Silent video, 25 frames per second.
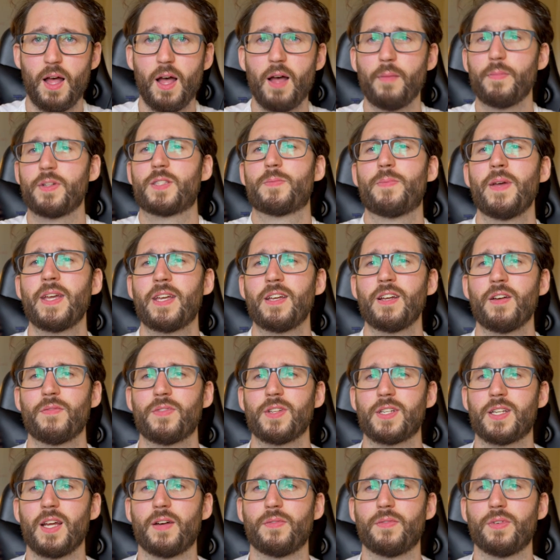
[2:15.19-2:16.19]
But speaking of
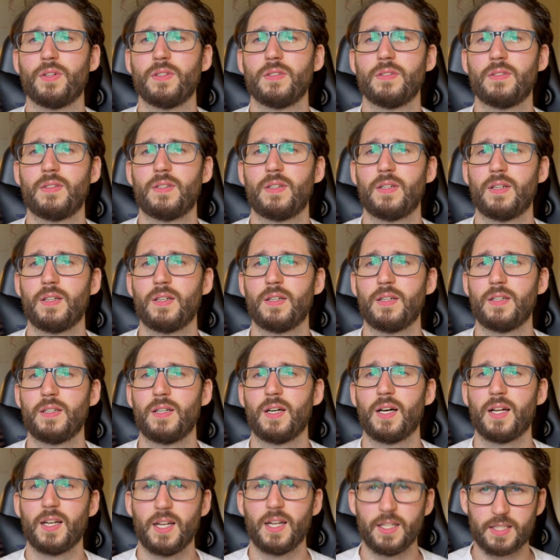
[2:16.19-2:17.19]
the devil,
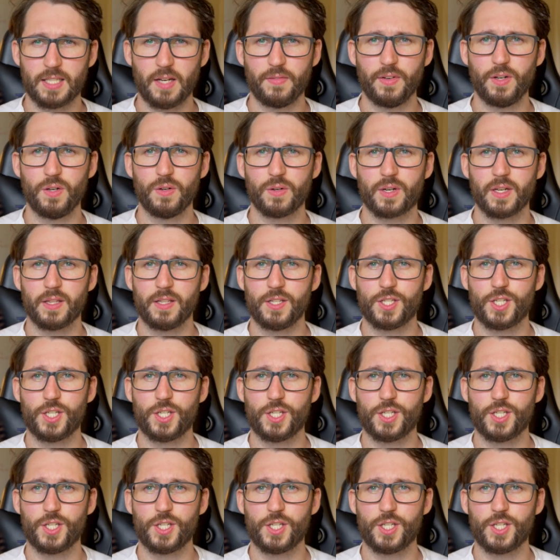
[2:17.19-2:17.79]
let's have a look at the